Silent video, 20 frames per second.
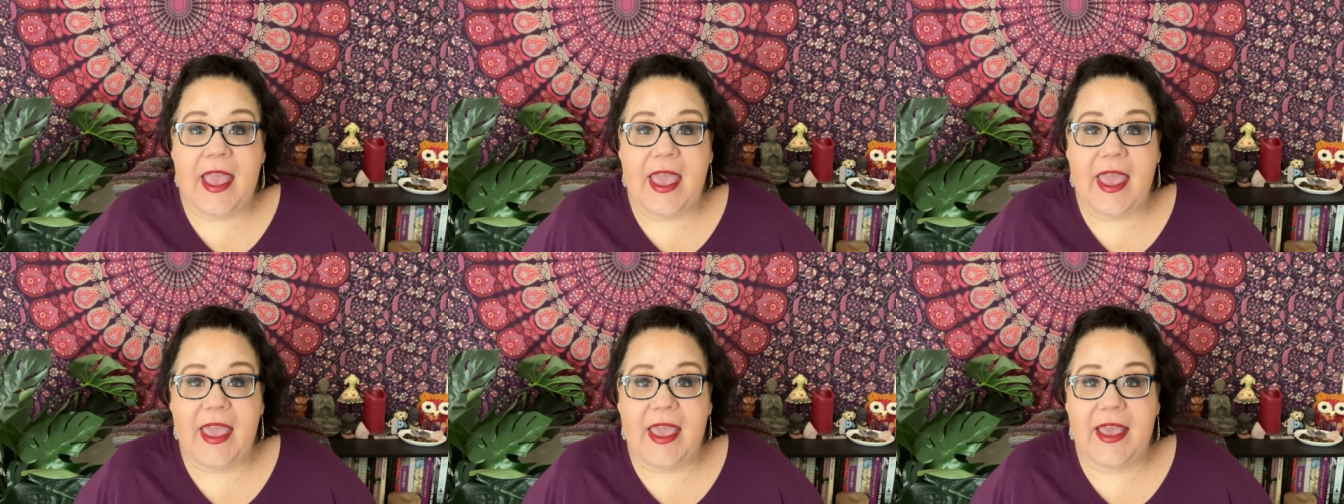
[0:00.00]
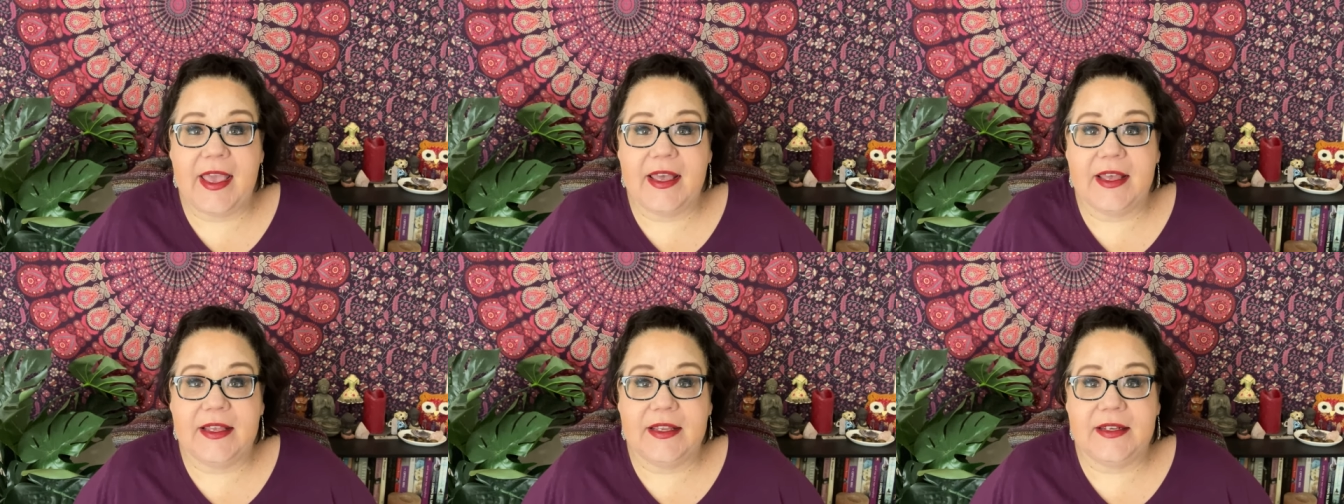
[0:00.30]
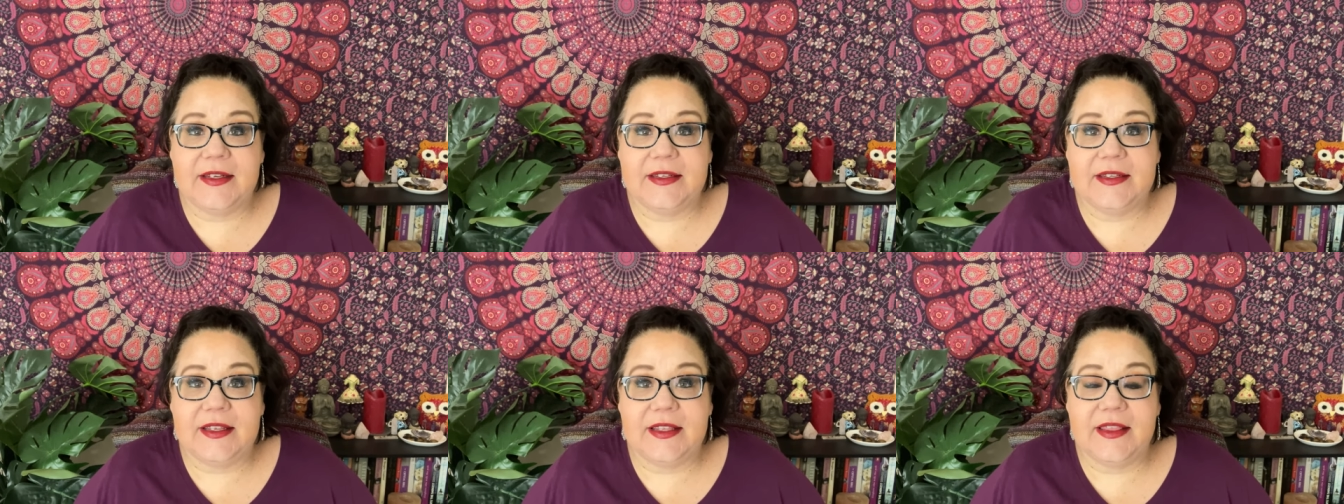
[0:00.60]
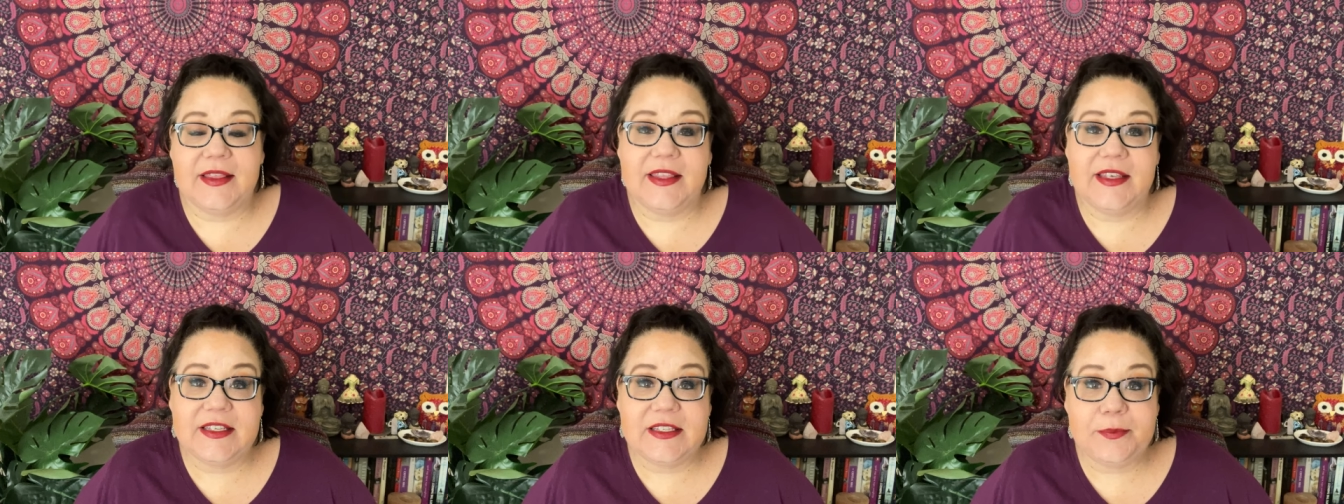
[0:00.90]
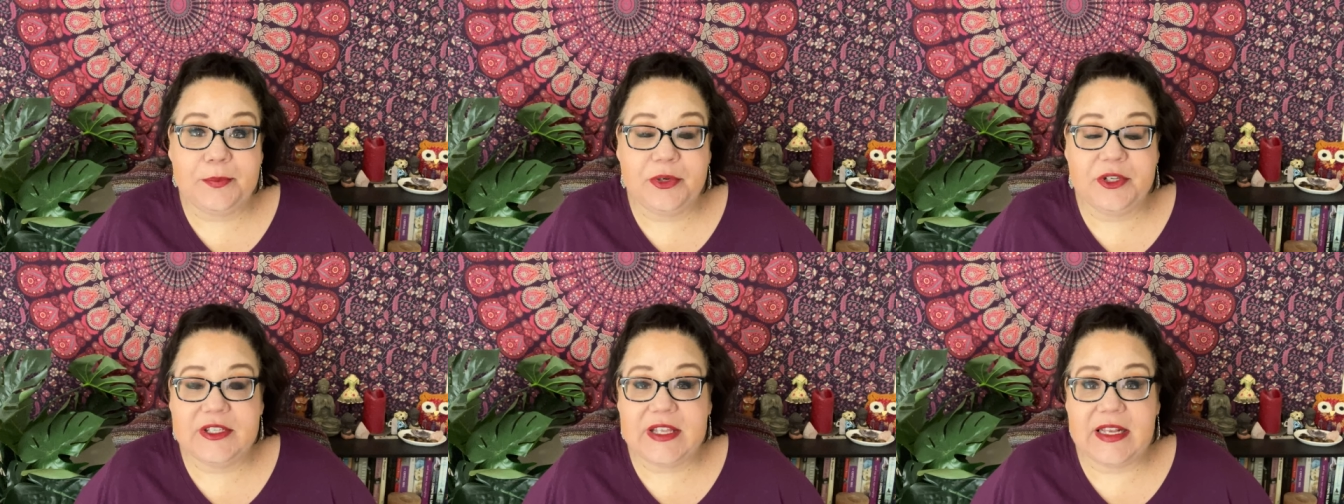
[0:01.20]
and this
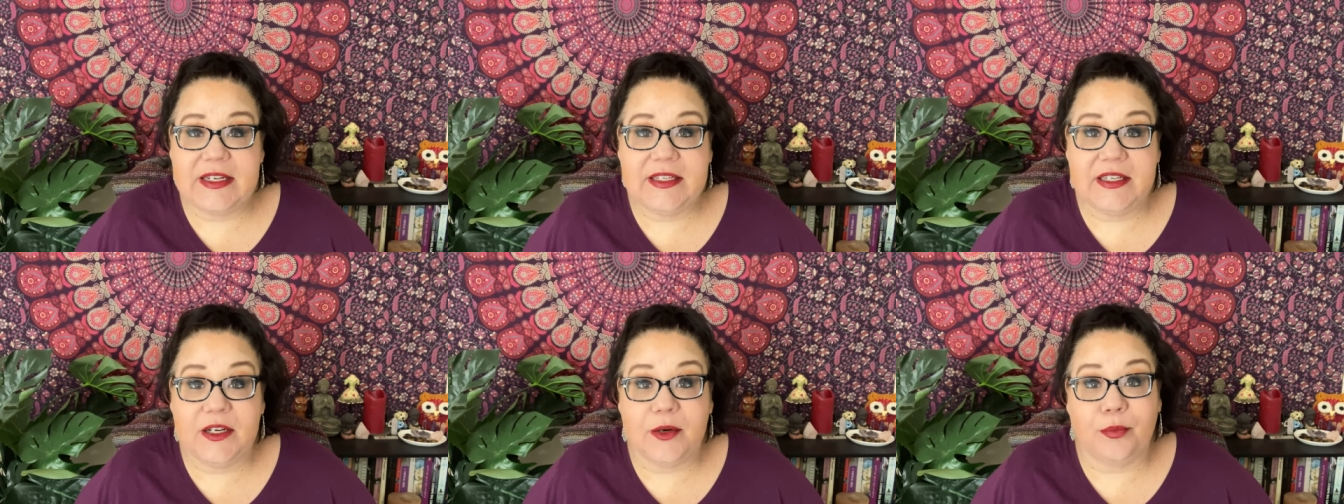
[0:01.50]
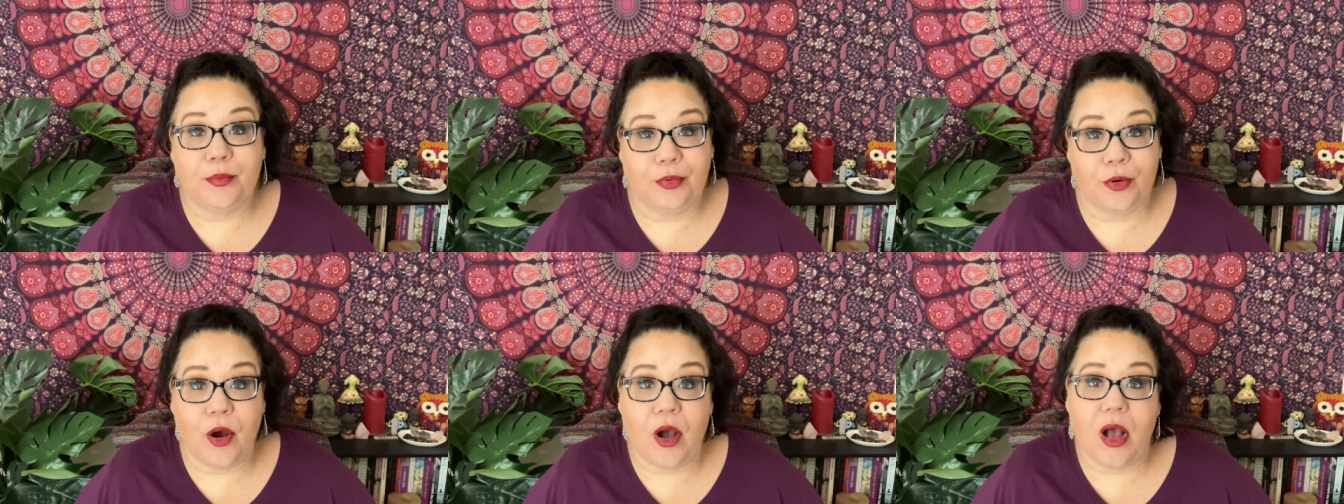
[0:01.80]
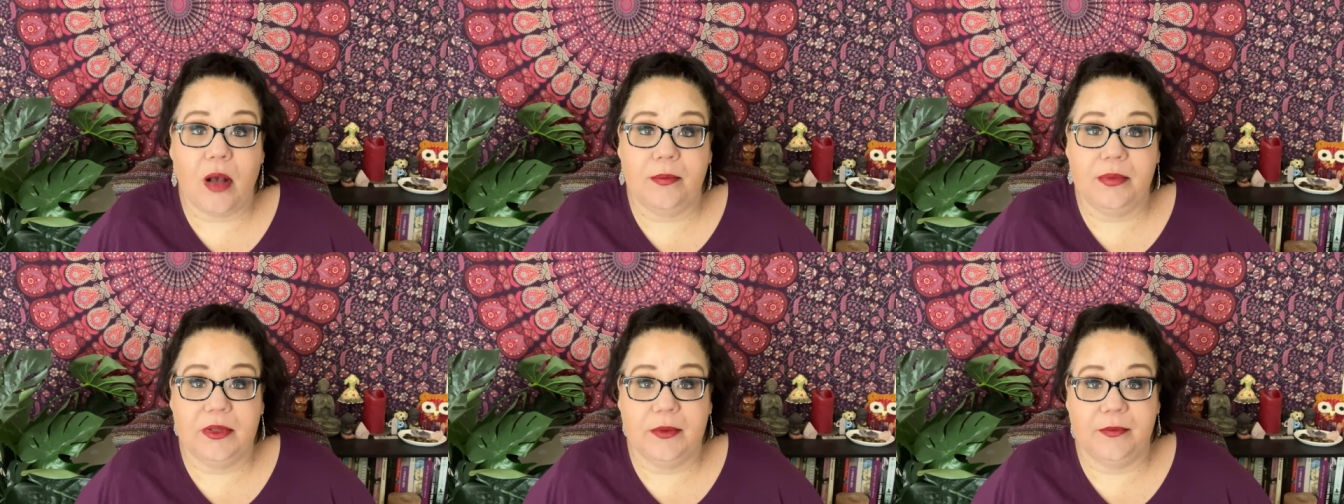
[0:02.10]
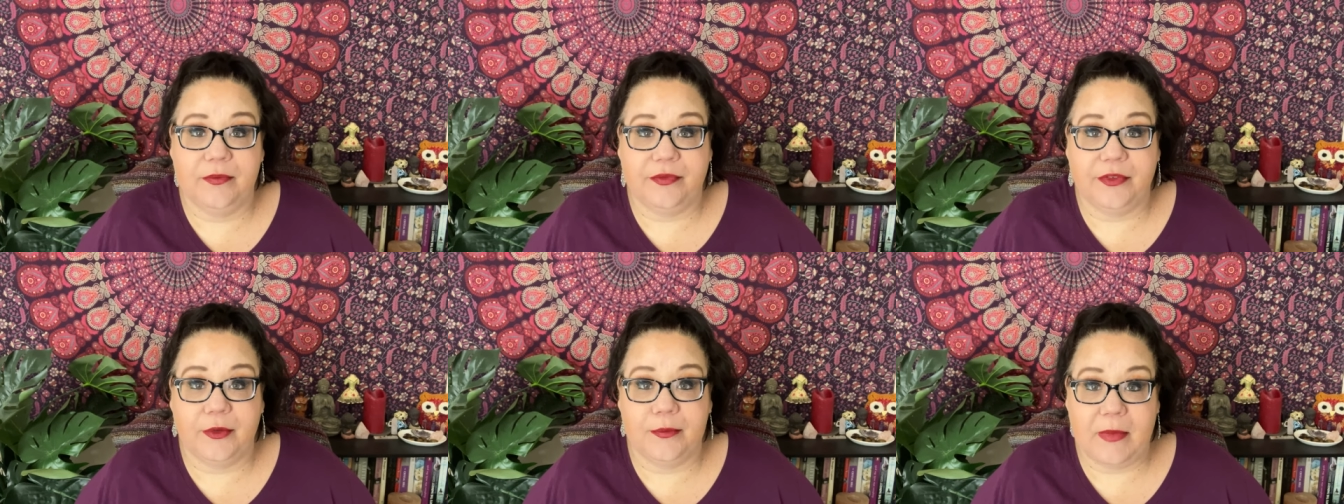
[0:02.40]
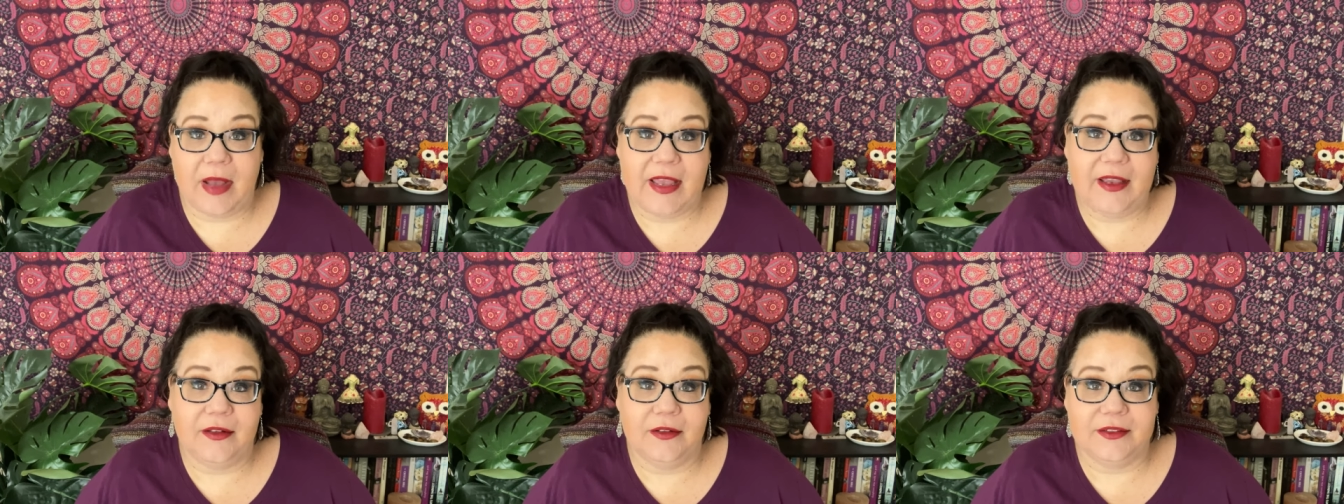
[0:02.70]
presented a problem for
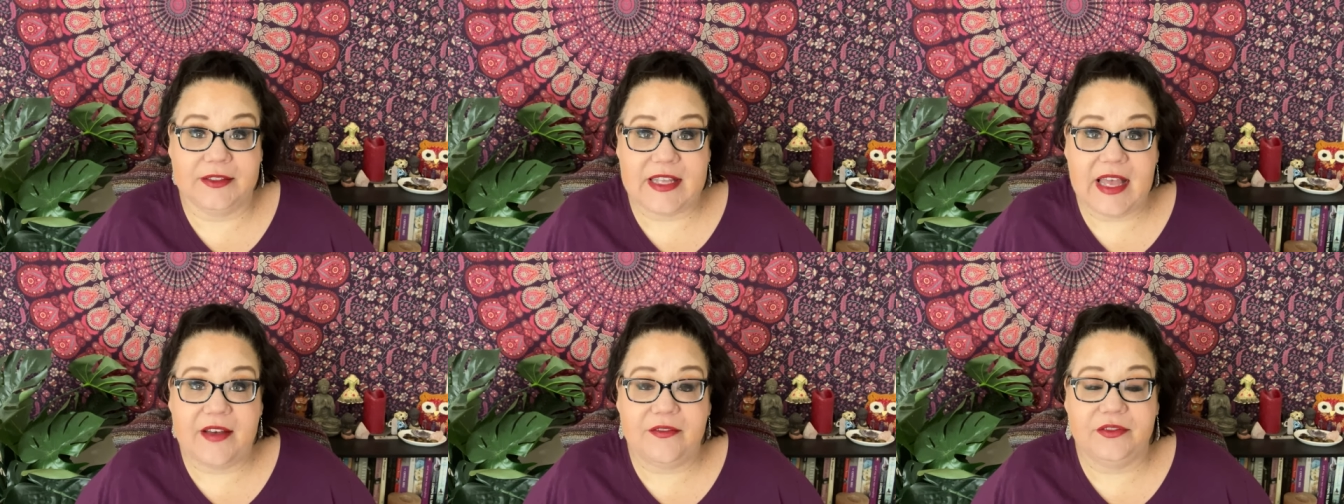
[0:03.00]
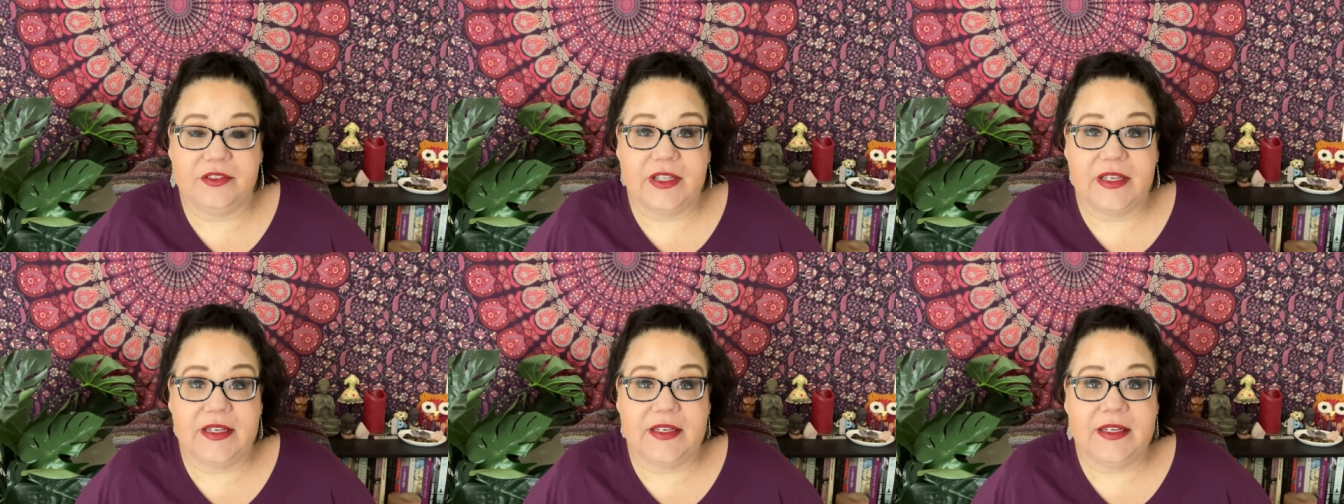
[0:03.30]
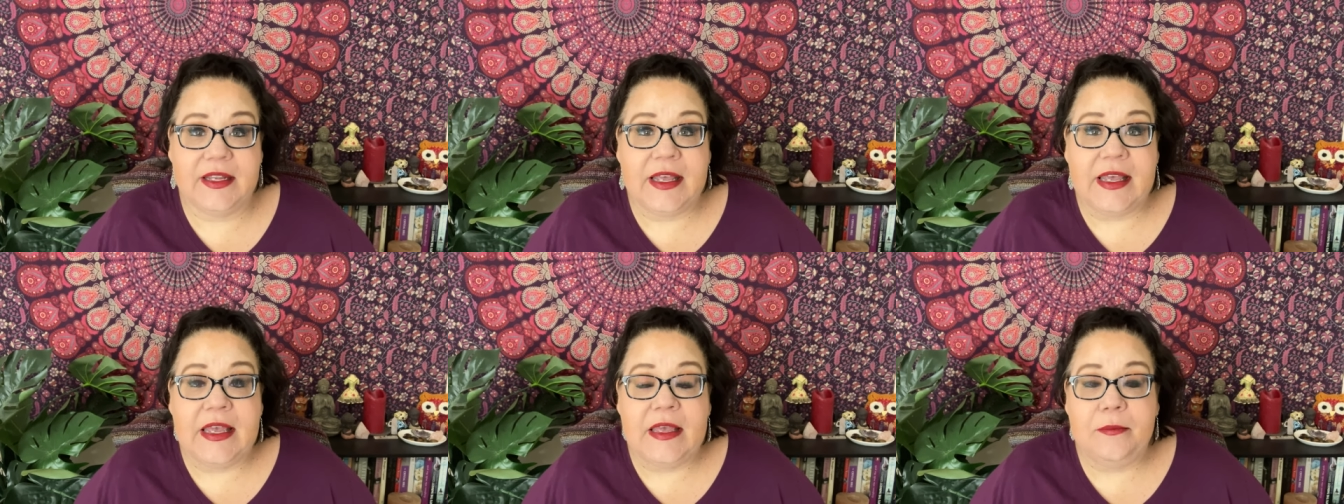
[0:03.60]
Michael Devlin,